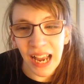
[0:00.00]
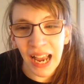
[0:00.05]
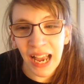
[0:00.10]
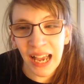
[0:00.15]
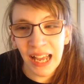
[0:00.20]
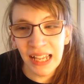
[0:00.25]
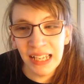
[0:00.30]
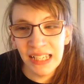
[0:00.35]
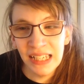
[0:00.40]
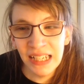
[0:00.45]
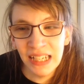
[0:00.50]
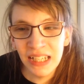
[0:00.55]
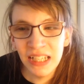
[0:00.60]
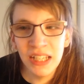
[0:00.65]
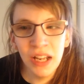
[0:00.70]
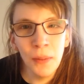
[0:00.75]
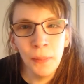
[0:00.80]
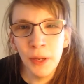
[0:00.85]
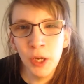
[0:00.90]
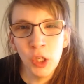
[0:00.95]
And
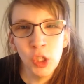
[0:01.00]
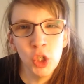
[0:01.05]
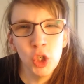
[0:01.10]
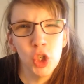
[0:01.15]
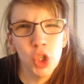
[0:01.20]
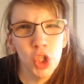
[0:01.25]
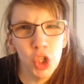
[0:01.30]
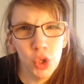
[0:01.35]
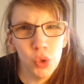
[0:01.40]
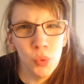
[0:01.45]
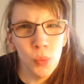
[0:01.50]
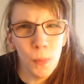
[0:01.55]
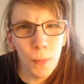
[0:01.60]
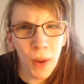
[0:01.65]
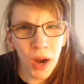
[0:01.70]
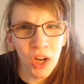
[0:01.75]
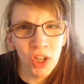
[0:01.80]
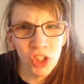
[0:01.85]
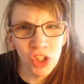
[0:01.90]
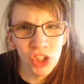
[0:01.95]
it's not because you do
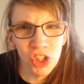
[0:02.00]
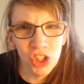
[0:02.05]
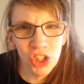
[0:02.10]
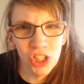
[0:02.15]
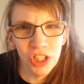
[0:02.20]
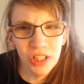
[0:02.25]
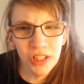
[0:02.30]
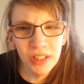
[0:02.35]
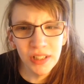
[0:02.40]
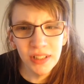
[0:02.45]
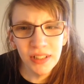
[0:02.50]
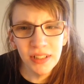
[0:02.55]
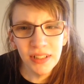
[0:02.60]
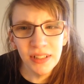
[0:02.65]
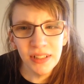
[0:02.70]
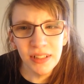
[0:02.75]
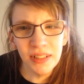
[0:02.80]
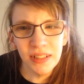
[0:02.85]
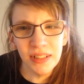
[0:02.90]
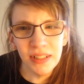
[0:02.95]
much,
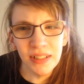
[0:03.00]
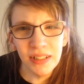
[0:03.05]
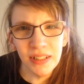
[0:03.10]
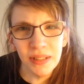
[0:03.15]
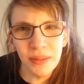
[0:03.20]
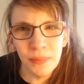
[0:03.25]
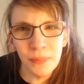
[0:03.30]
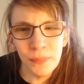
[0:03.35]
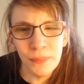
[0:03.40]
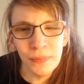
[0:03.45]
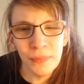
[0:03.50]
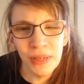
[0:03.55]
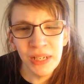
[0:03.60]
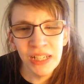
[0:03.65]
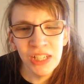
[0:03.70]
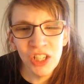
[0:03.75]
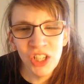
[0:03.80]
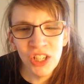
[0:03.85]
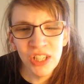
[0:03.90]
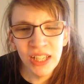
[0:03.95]
but
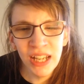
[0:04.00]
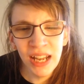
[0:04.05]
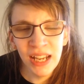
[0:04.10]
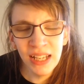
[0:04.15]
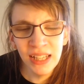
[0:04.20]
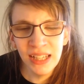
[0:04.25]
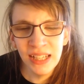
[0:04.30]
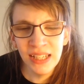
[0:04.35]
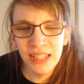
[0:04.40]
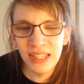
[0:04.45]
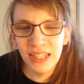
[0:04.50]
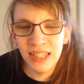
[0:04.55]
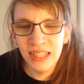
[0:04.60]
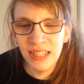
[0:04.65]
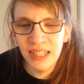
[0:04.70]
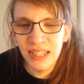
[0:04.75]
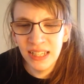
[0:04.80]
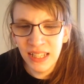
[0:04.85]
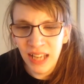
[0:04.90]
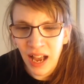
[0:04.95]
it's just like this
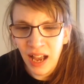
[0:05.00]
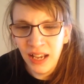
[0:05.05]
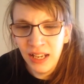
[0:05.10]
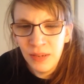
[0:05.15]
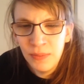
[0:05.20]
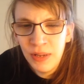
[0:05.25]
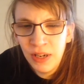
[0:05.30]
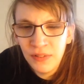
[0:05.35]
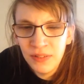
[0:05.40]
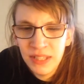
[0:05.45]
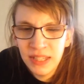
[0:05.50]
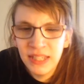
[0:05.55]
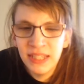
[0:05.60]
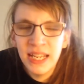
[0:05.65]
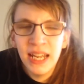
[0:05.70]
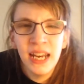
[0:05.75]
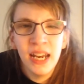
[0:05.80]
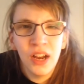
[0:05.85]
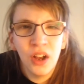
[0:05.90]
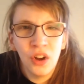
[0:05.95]
tiny bit of
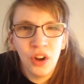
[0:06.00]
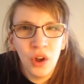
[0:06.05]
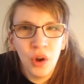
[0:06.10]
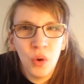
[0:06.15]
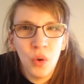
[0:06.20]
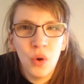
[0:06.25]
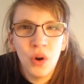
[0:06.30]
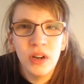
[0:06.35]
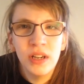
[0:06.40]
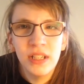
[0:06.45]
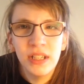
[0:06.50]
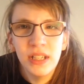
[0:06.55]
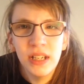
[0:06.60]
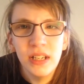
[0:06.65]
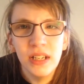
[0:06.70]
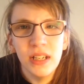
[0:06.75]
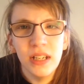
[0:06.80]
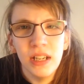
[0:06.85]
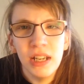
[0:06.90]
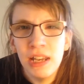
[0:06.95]
sitting on a horse,
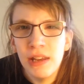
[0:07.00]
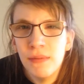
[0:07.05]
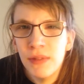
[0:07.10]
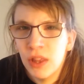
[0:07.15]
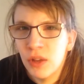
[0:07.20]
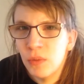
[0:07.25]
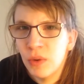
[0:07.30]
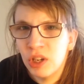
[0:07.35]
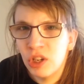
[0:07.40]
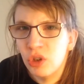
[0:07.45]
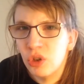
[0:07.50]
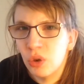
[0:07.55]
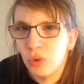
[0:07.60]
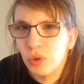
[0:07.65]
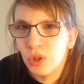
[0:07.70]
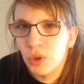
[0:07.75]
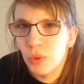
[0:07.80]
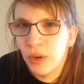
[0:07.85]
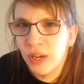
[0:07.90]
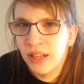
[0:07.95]
even though when you
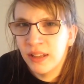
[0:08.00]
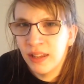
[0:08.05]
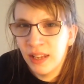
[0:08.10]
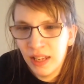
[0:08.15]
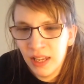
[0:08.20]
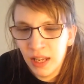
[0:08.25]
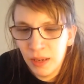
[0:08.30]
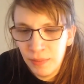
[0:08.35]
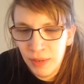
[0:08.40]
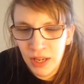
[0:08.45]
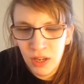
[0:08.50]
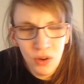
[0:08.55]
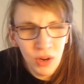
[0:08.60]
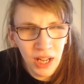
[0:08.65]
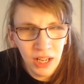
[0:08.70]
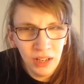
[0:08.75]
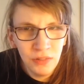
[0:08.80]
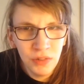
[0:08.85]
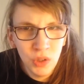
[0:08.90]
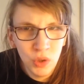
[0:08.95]
don't do anything, can make you
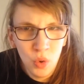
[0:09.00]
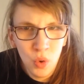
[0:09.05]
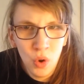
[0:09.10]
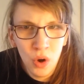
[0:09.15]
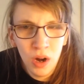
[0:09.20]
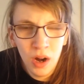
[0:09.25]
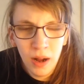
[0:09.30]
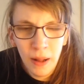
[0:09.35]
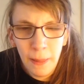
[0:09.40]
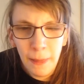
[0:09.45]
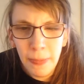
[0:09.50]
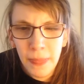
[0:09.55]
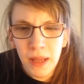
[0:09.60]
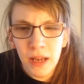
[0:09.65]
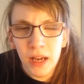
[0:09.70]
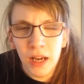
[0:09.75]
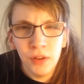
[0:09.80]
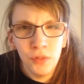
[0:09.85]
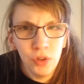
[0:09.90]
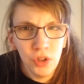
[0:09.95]
kind of sore
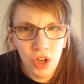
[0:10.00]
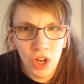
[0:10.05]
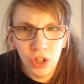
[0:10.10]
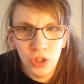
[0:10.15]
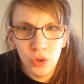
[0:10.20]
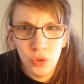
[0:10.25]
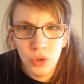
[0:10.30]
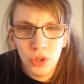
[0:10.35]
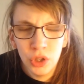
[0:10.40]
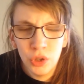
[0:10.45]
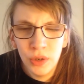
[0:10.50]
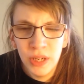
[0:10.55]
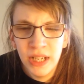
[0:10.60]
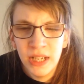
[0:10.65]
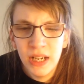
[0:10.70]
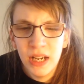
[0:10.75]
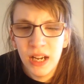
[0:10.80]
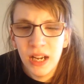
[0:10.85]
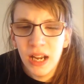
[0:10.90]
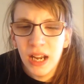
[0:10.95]
if you're not used to it.